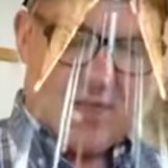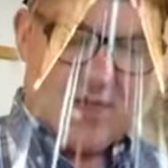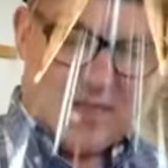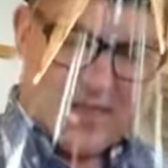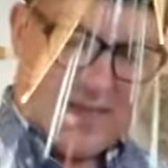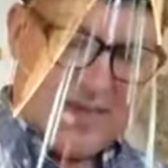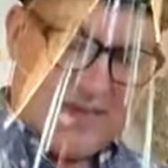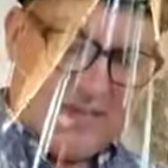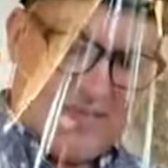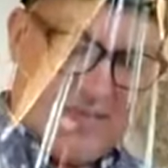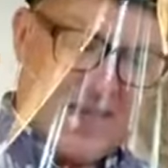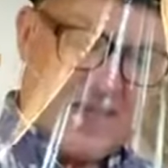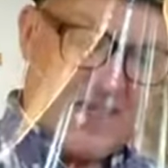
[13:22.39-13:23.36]
Let us
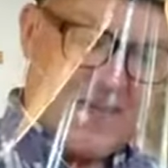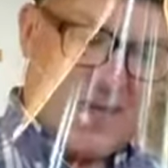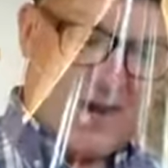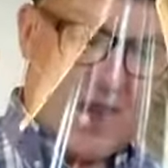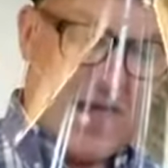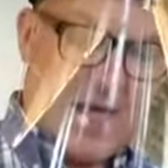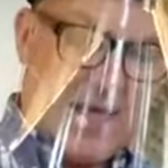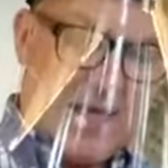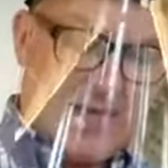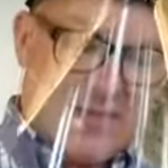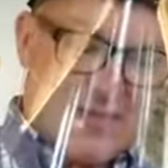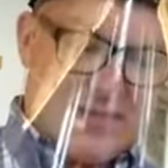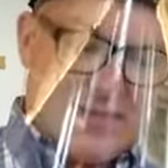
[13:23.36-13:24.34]
fix our
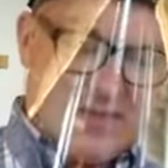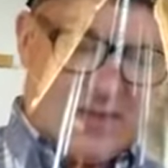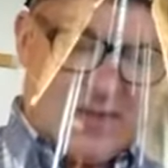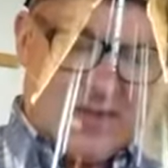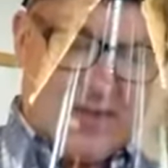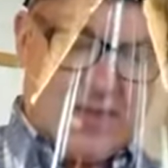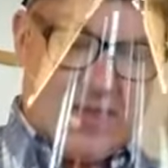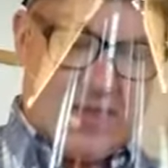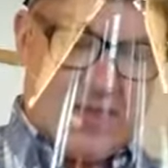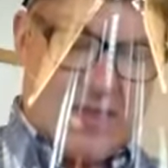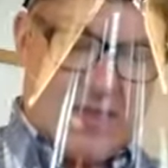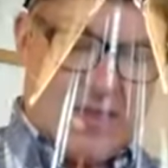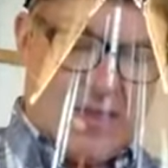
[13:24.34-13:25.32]
eyes
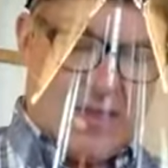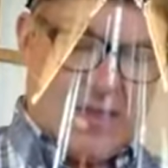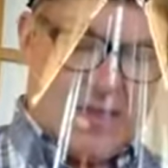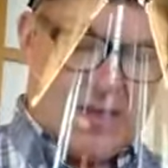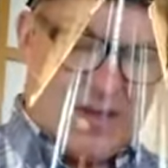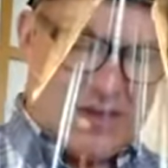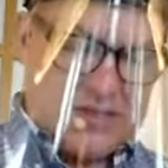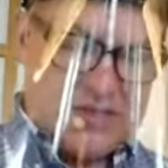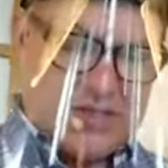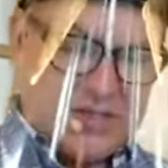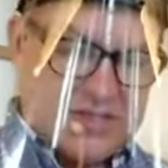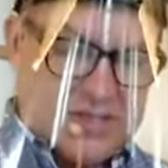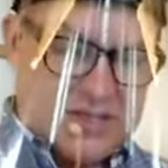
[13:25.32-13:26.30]
on
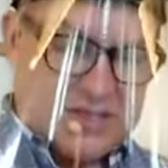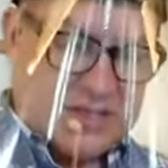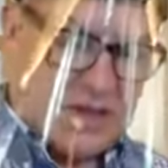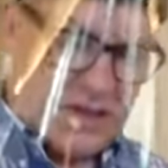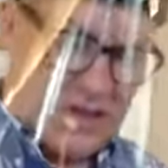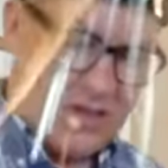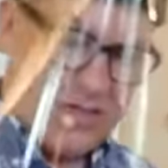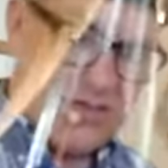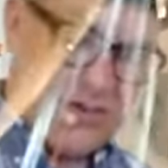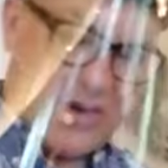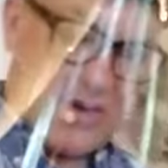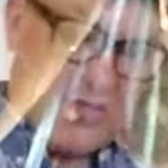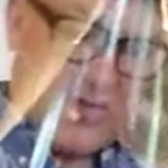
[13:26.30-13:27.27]
Jesus, the
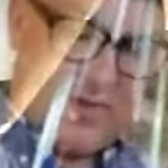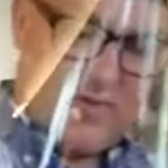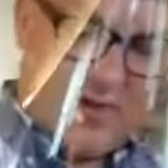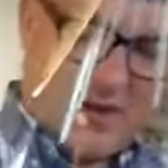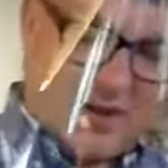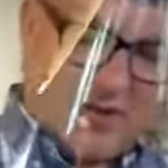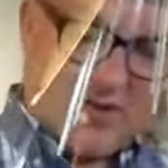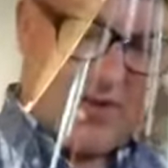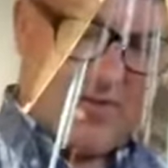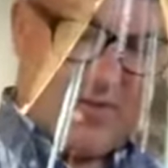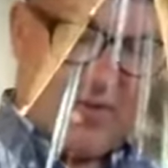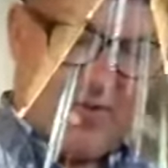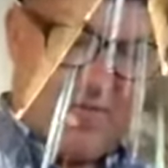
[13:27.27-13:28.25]
author and perfecter of
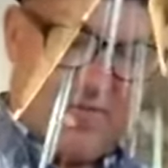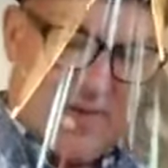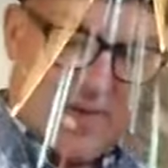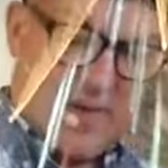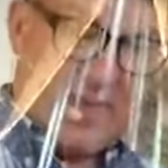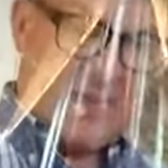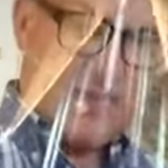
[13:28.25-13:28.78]
our faith.